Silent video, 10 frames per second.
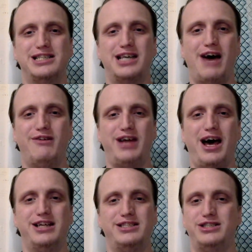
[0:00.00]
I would
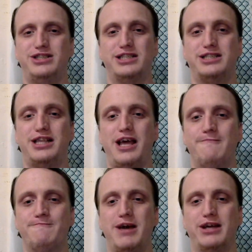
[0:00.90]
highly suggest that they
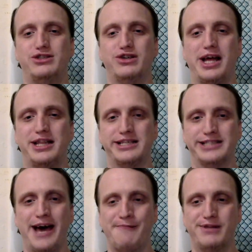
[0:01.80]
make sure that
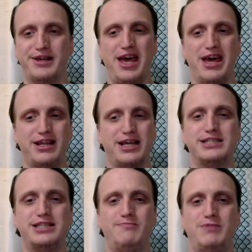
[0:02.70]
doesn't happen again,
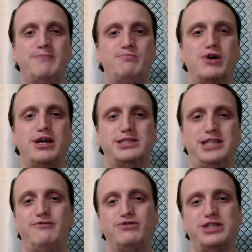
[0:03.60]
because it did break
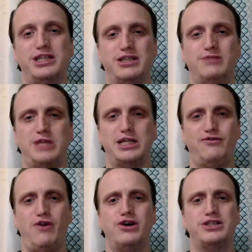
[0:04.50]
several systems as
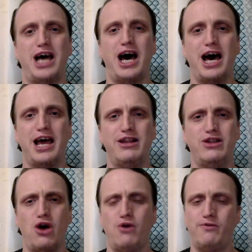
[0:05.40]
far as I
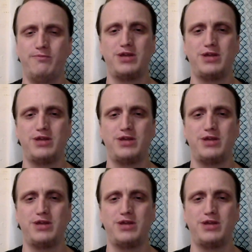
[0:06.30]
know from the